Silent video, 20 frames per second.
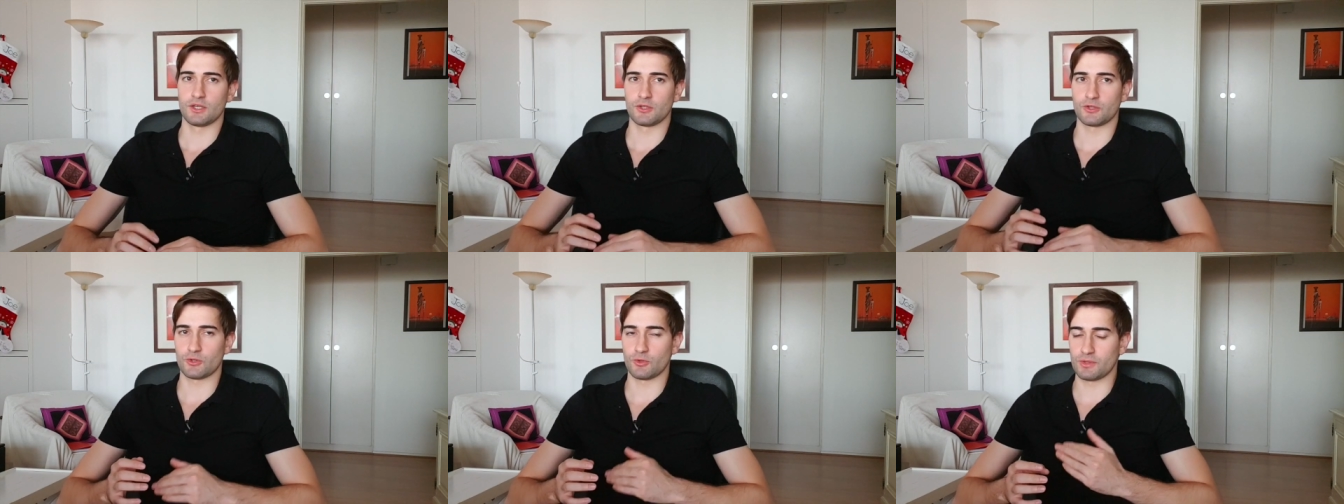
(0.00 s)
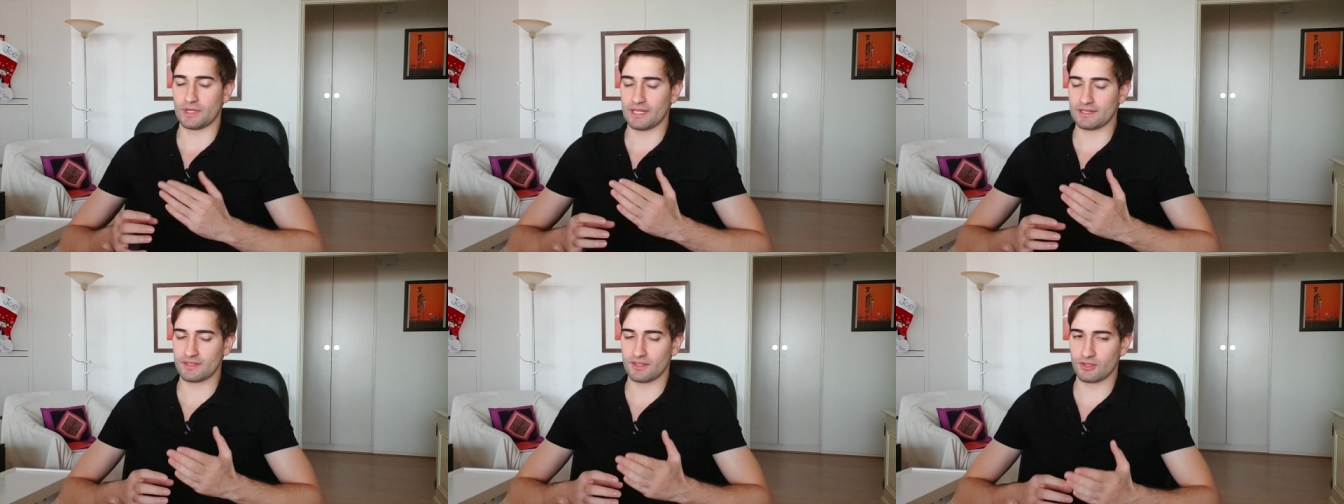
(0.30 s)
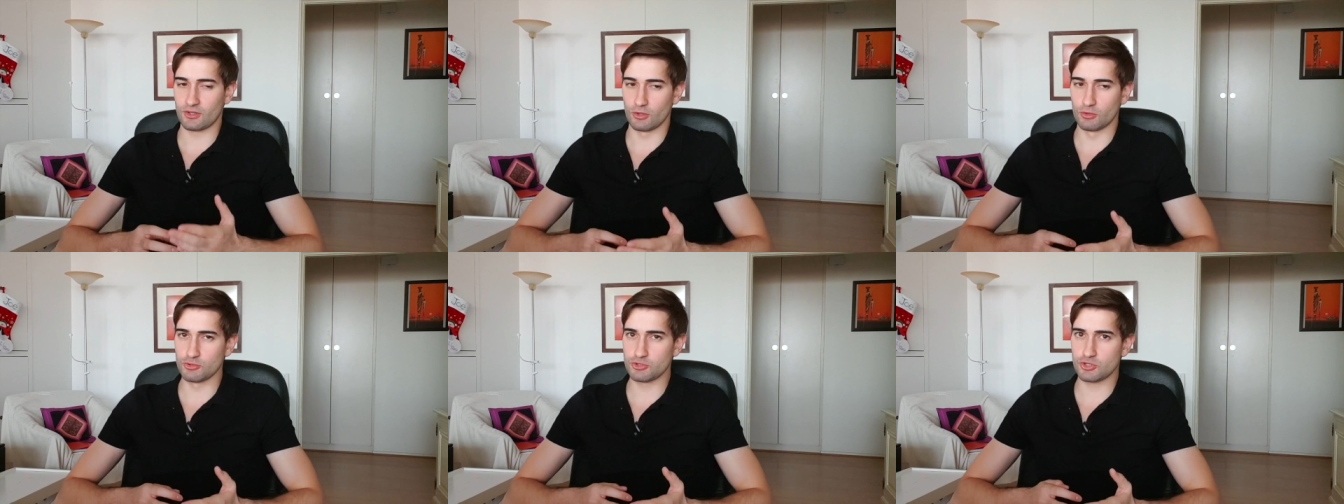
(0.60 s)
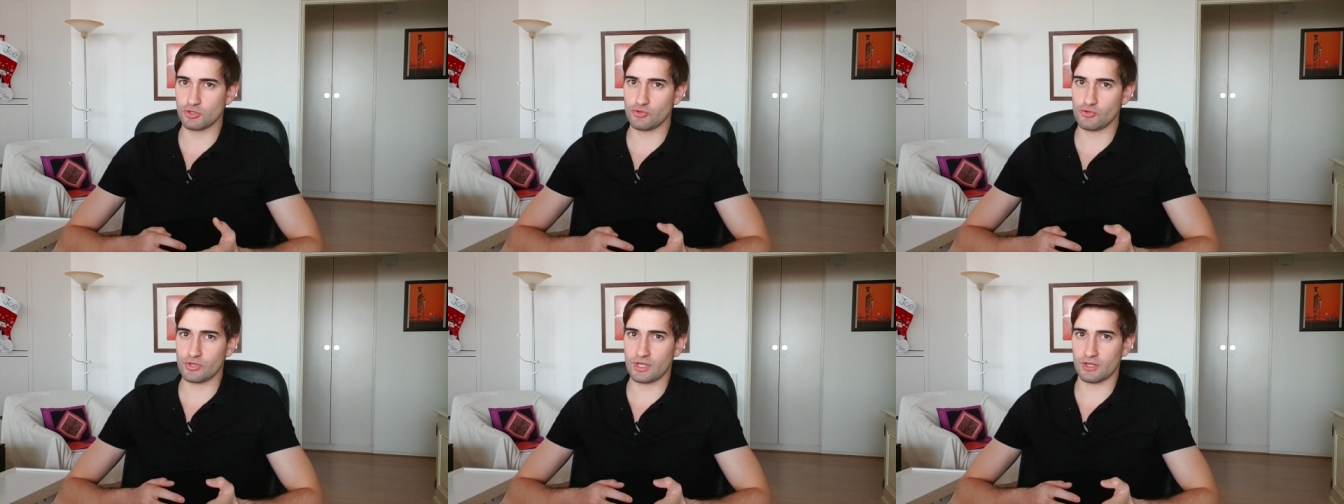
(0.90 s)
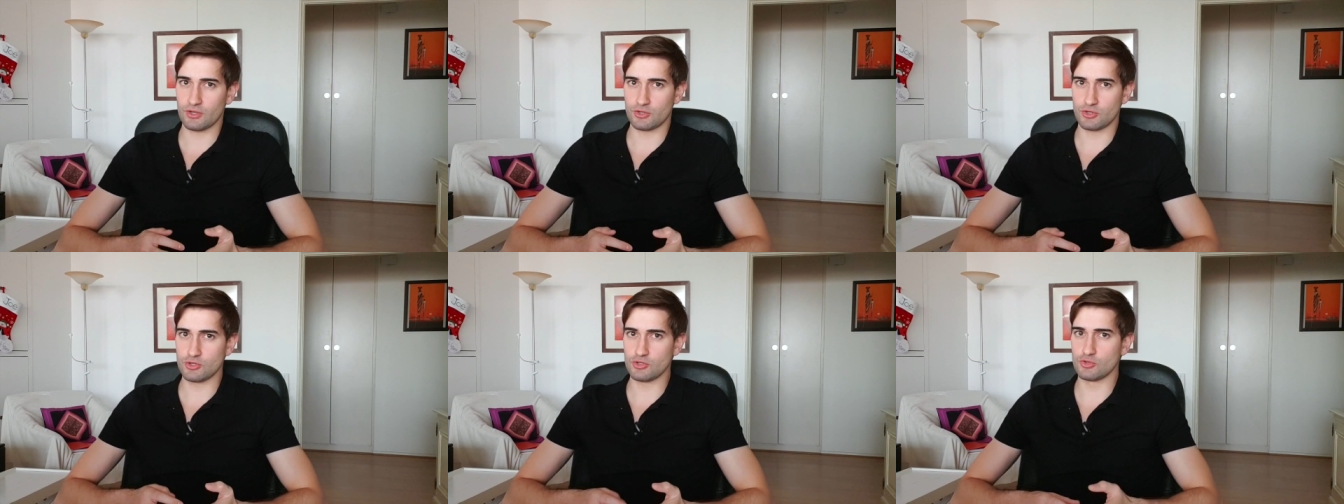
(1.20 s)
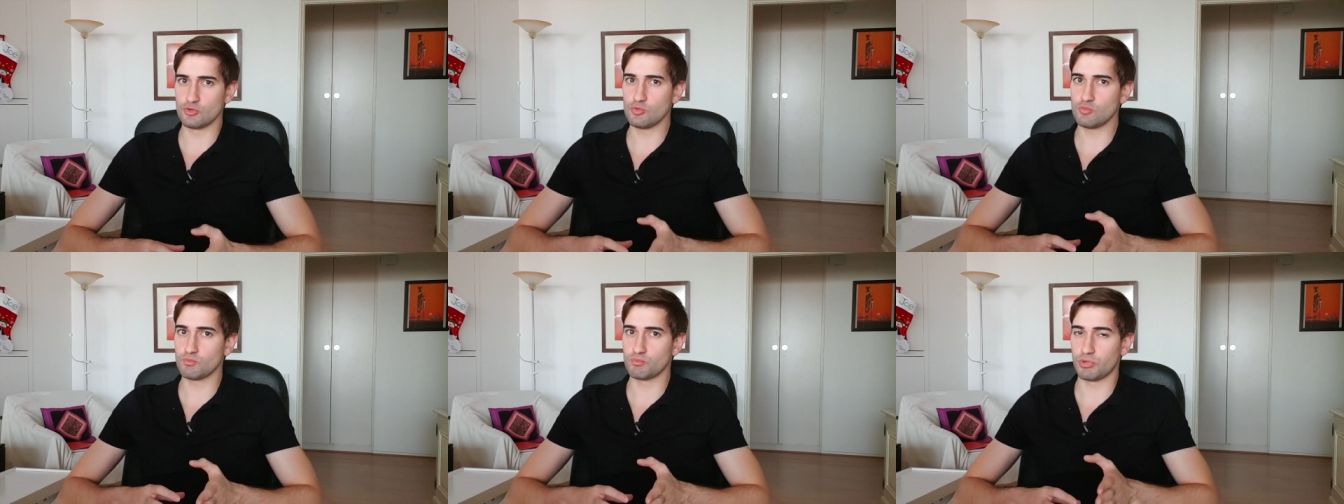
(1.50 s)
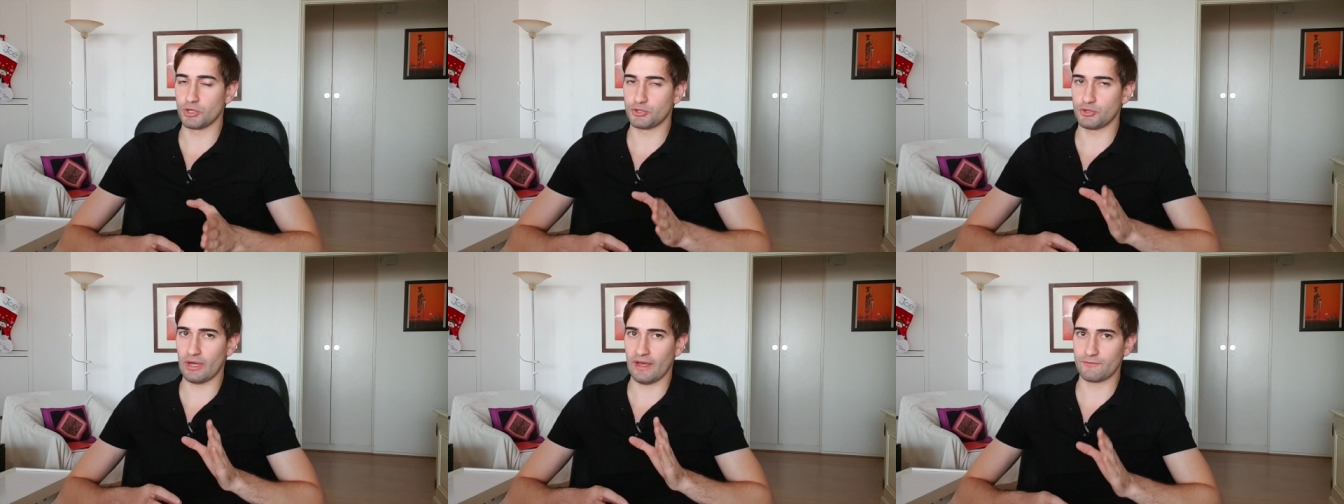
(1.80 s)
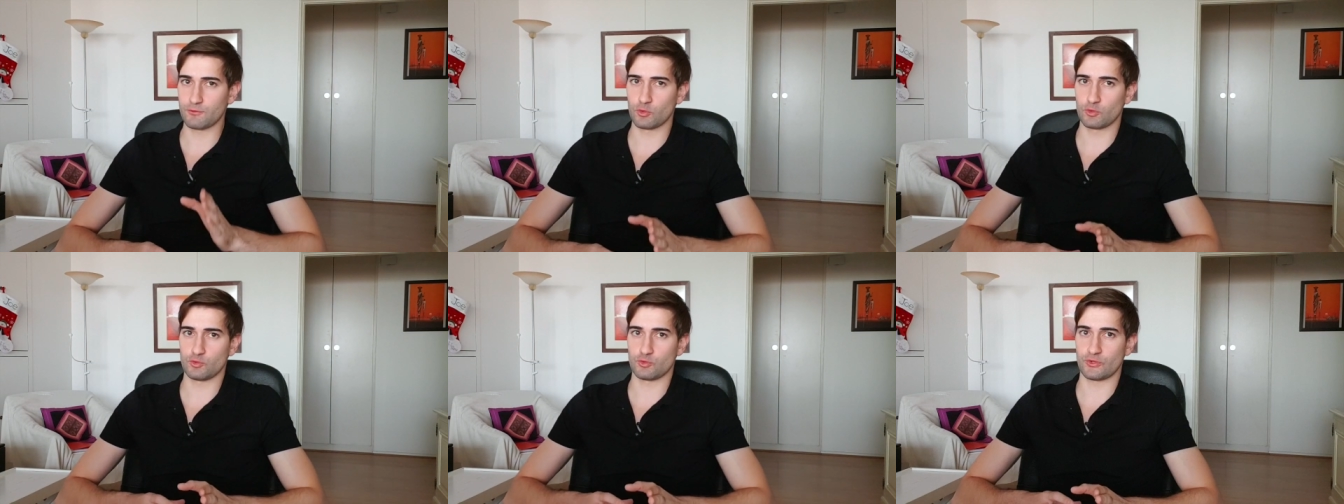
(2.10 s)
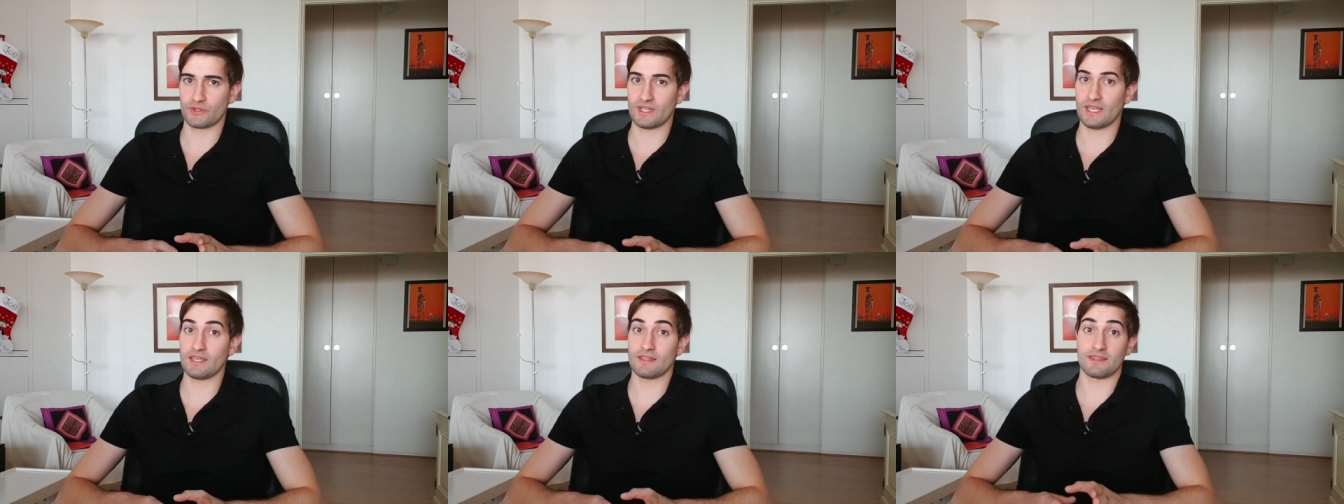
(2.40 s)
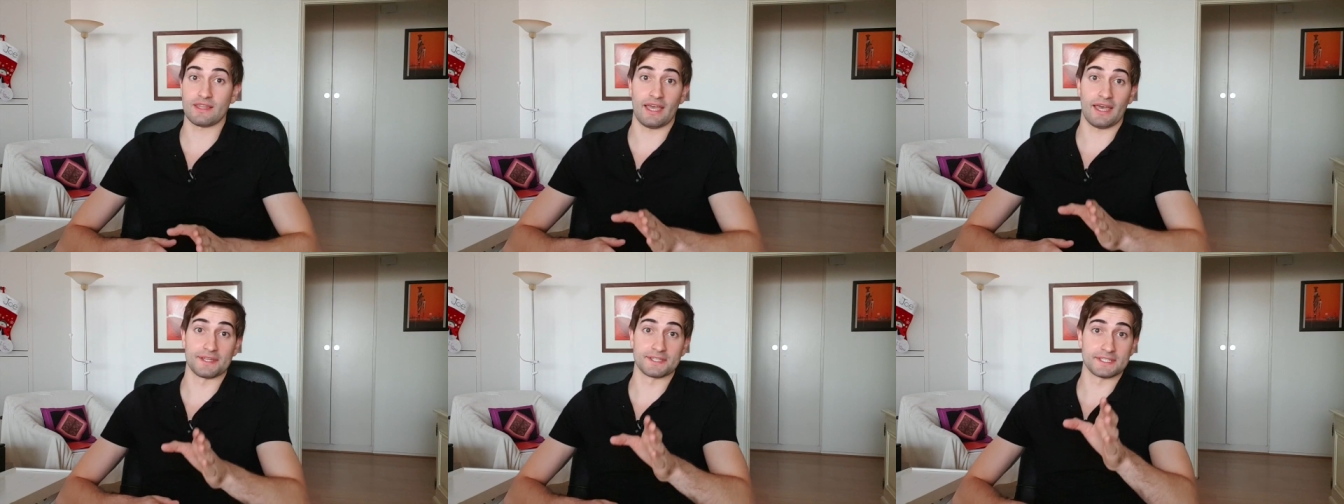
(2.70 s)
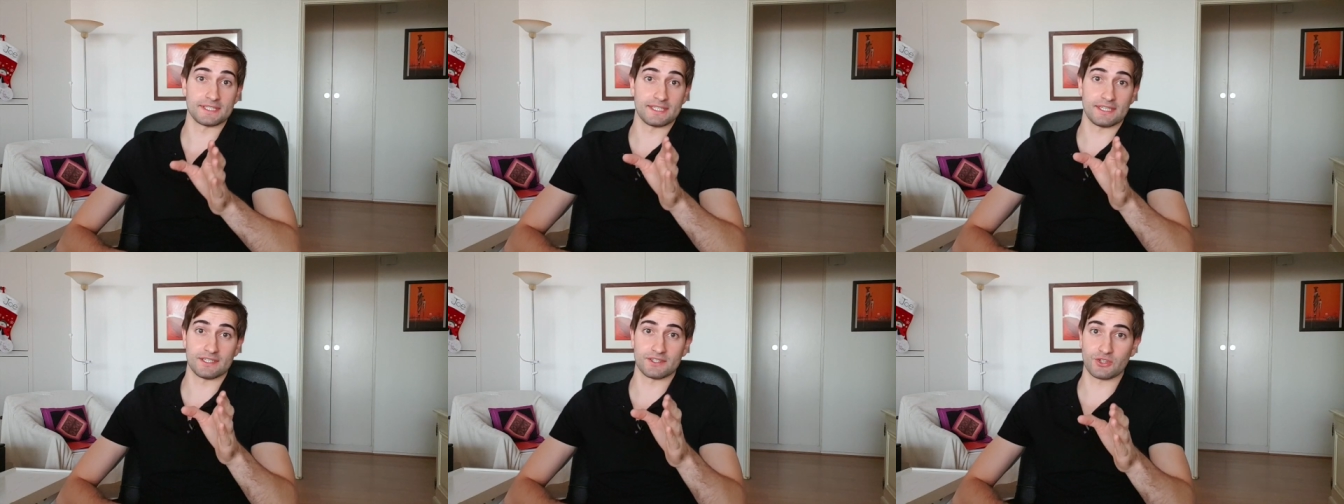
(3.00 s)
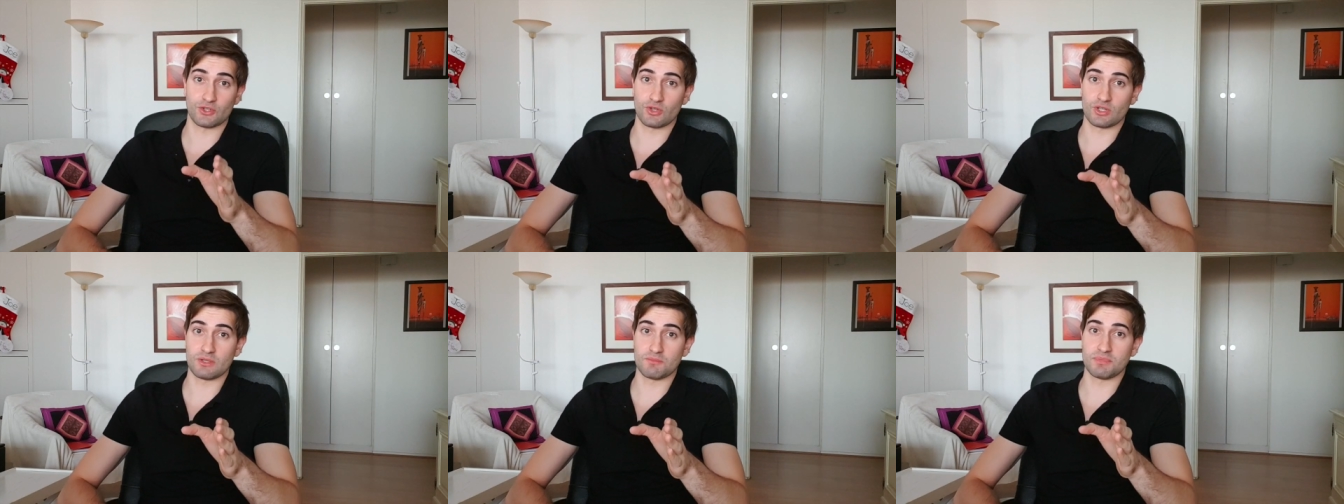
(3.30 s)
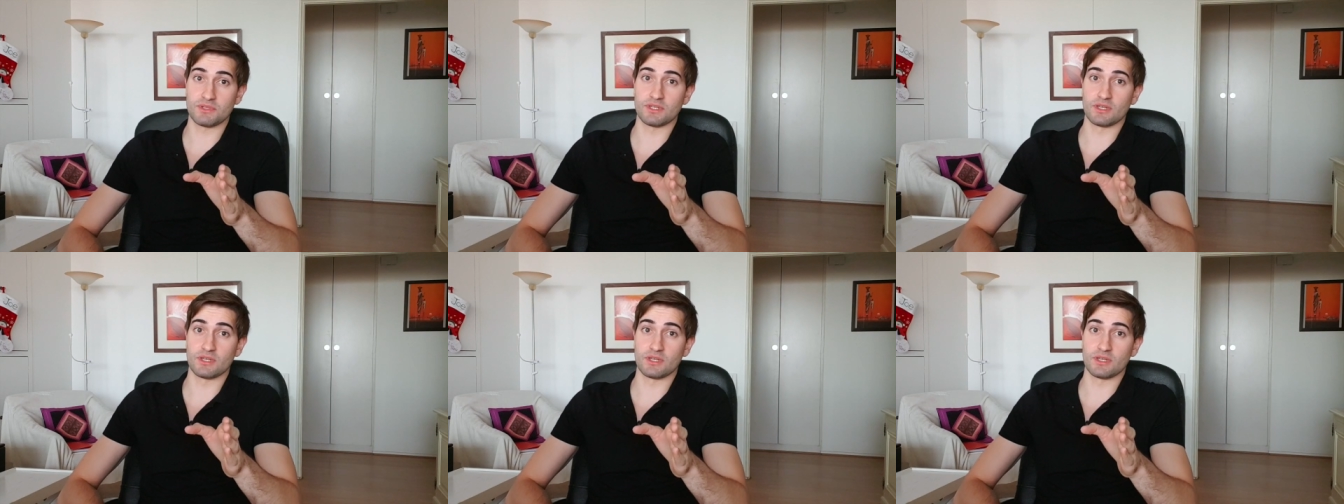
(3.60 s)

So that's a solution you can do, but you have to understand that it's going to